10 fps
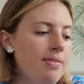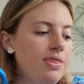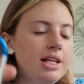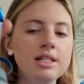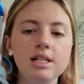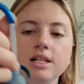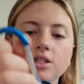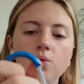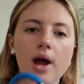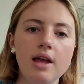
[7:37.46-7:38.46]
And this is
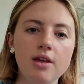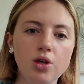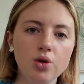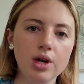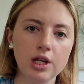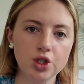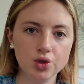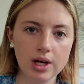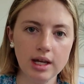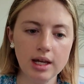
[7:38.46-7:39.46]
the way that you can
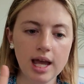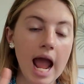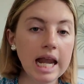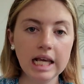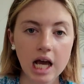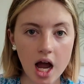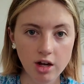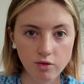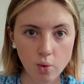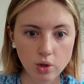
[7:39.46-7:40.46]
drink any kind
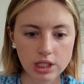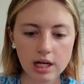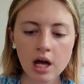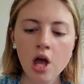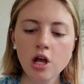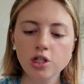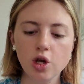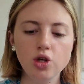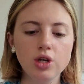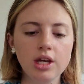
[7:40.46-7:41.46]
of water. So
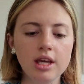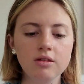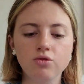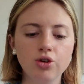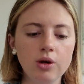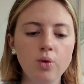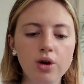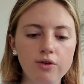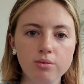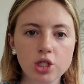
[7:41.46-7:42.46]
you can drink
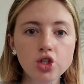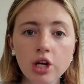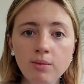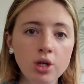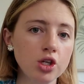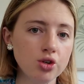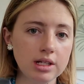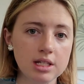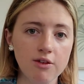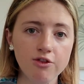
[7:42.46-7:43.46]
water from a stream, you can drink
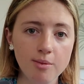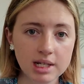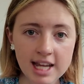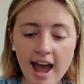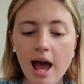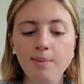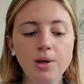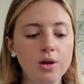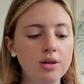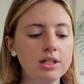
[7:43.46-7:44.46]
stuff from a tap.
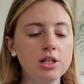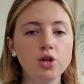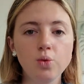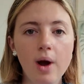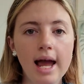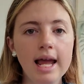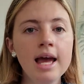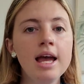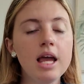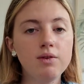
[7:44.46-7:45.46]
You know, it's a good way
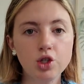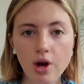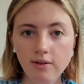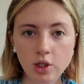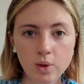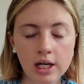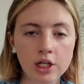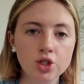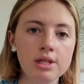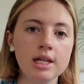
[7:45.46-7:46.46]
if you're traveling to a
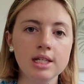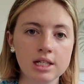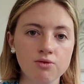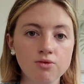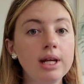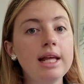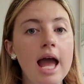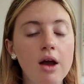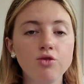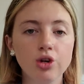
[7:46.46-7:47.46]
country that doesn't really
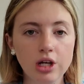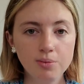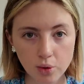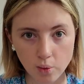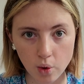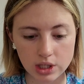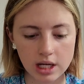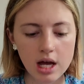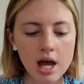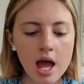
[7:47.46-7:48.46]
have drinkable
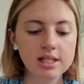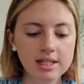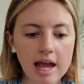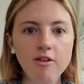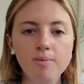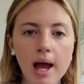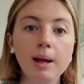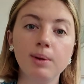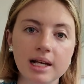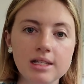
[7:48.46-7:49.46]
water. To save
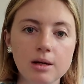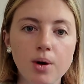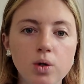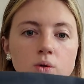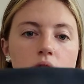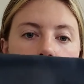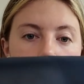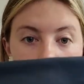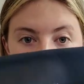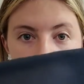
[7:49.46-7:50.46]
buying plastic bottles, you
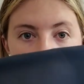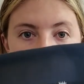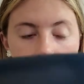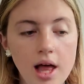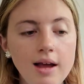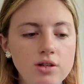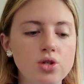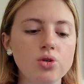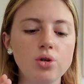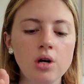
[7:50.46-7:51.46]
just buy a
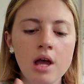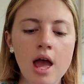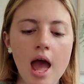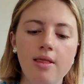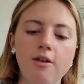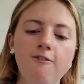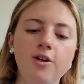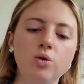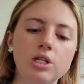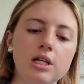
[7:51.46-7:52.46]
Lifestraw and the
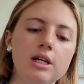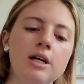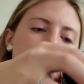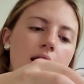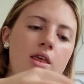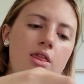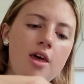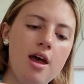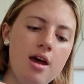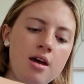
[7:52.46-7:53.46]
filter in
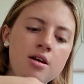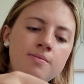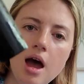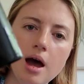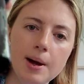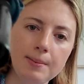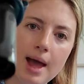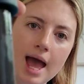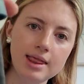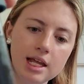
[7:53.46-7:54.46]
there, and
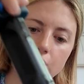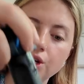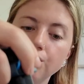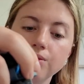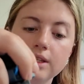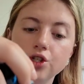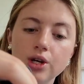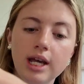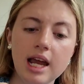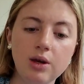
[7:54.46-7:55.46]
then you can really
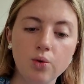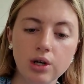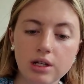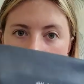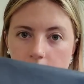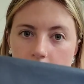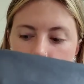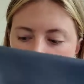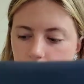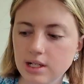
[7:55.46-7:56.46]
drink any water. A
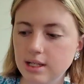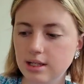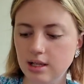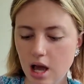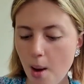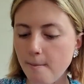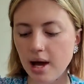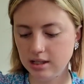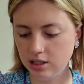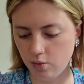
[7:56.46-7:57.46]
Lifestraw is a
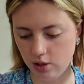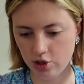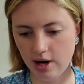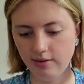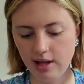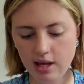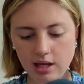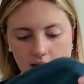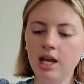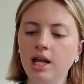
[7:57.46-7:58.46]
must when traveling.
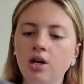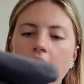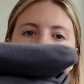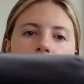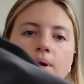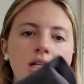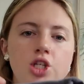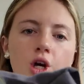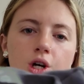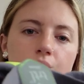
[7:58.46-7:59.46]
Then I had my
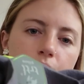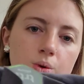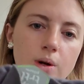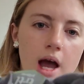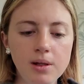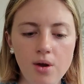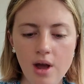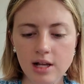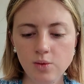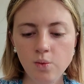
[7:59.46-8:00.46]
Trtl pillow
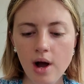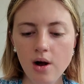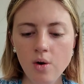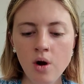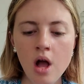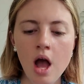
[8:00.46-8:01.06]
as well.